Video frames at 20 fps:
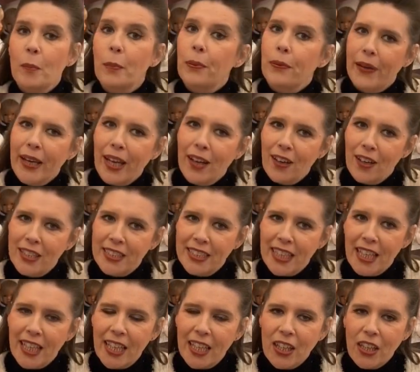on
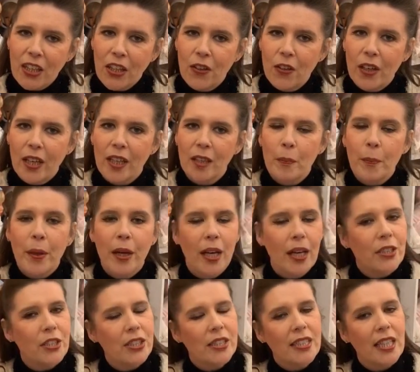pre-order. You can
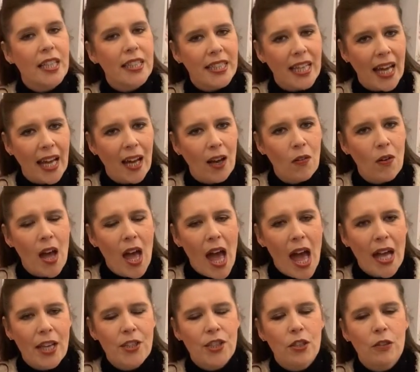purchase her now
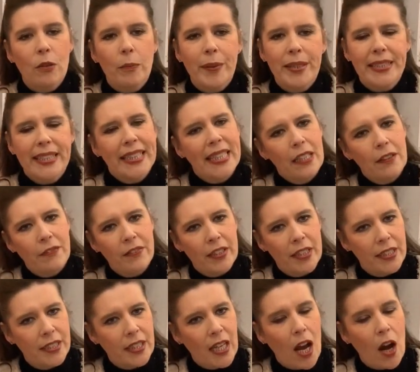and she'll be
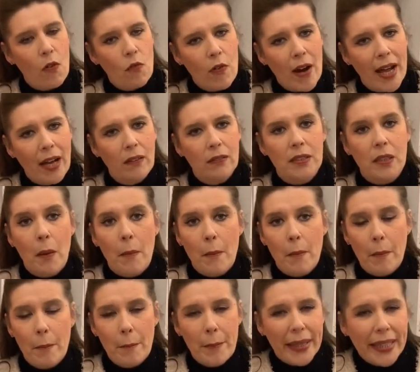delivered around
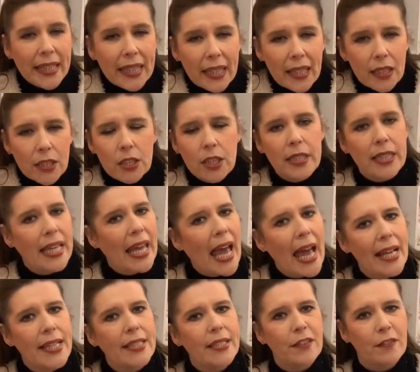middle to the
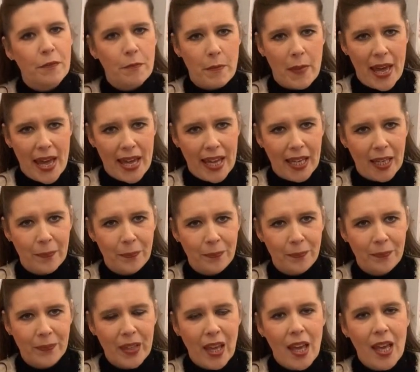end of May.
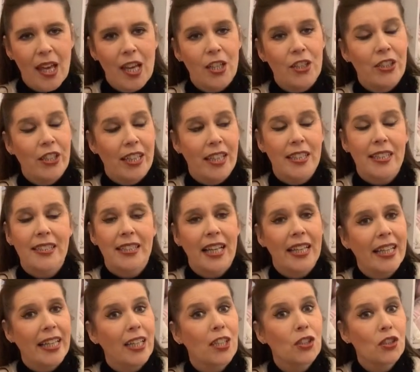She is
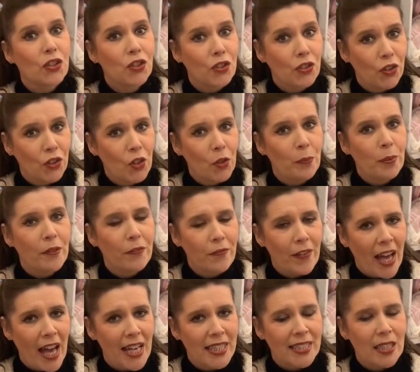selling super
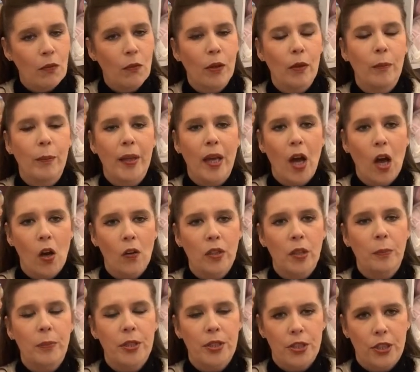fast and we will be
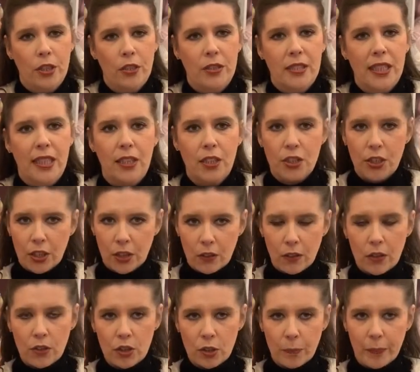only producing
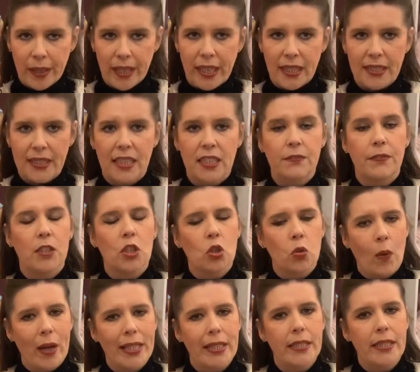200 pieces for
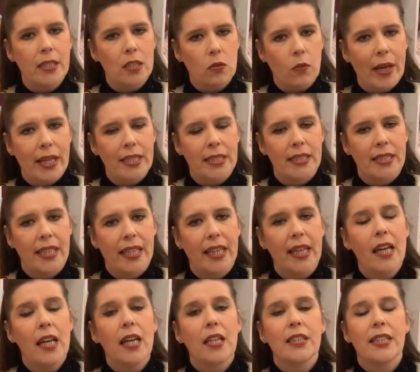
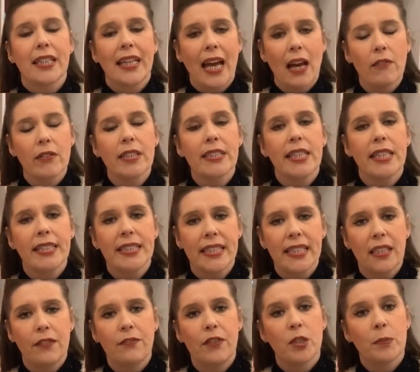2020 to guarantee
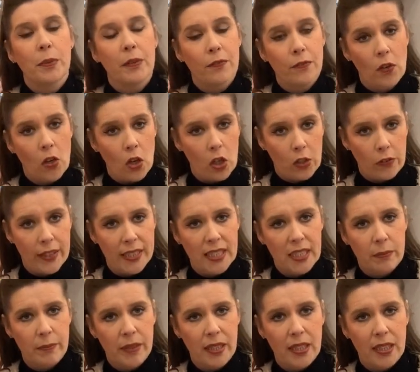deliveries before
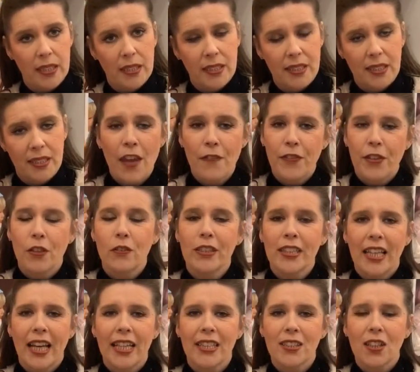Christmas. If you
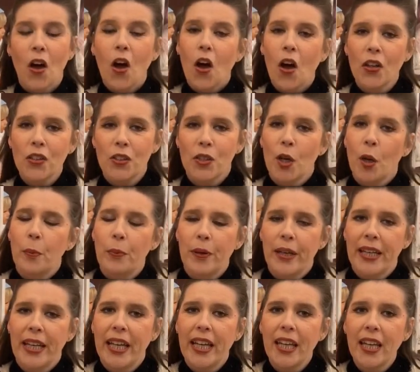would like to order your
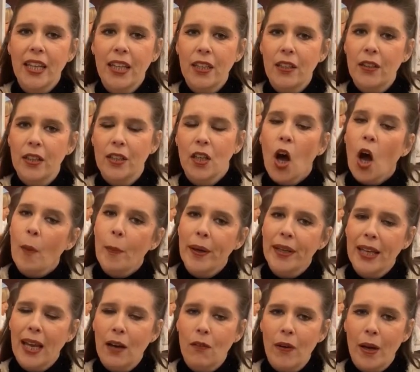Prinny, you can
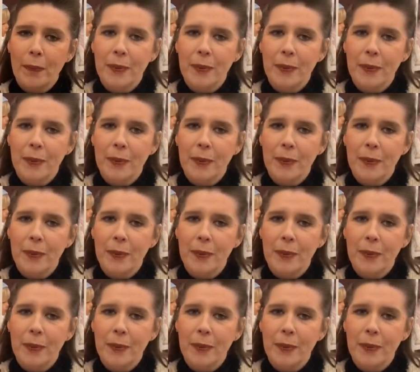hop on our